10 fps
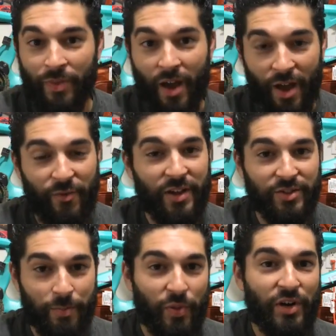I've had
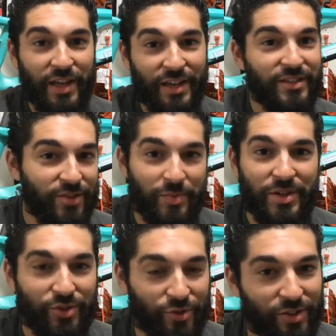some pretty
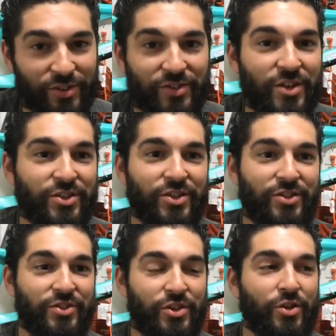intimate trail
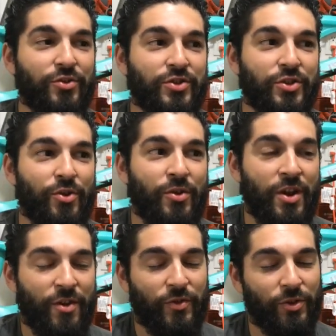discussions, you know, so
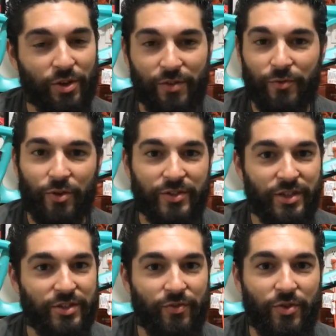if you're looking for a
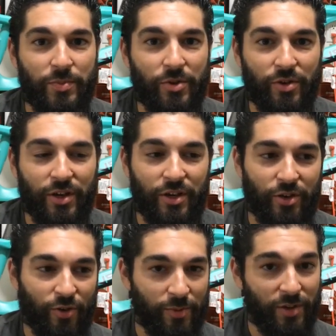sense of community, you
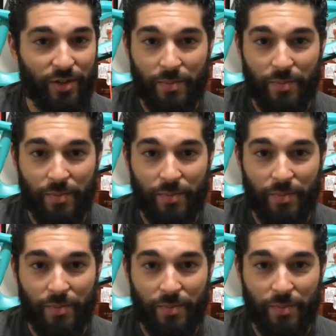know what I mean?